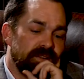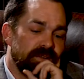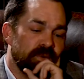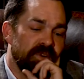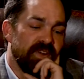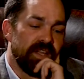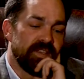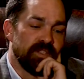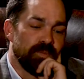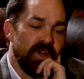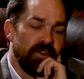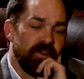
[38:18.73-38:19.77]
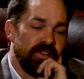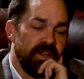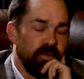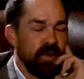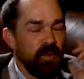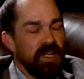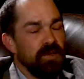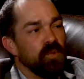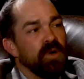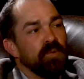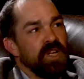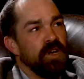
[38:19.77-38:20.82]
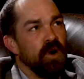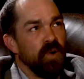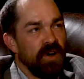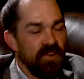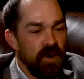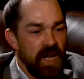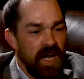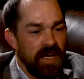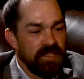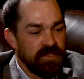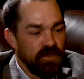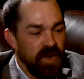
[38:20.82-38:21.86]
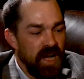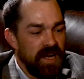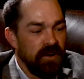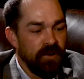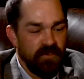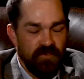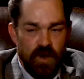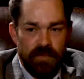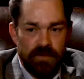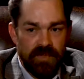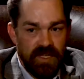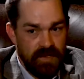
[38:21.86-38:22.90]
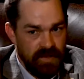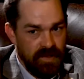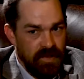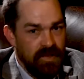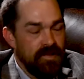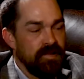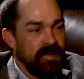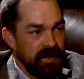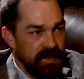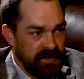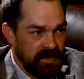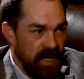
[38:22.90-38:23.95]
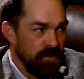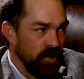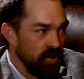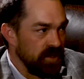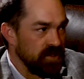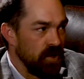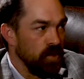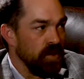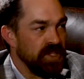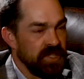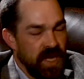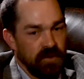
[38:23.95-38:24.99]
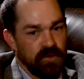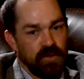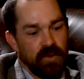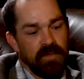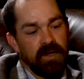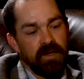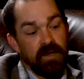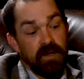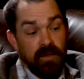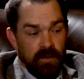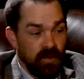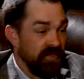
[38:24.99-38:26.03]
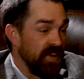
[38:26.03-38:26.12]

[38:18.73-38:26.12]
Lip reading: we've got this brotherhood that when we know one of our guys, you're not hearing from them, it's time to really start reaching out to them. We've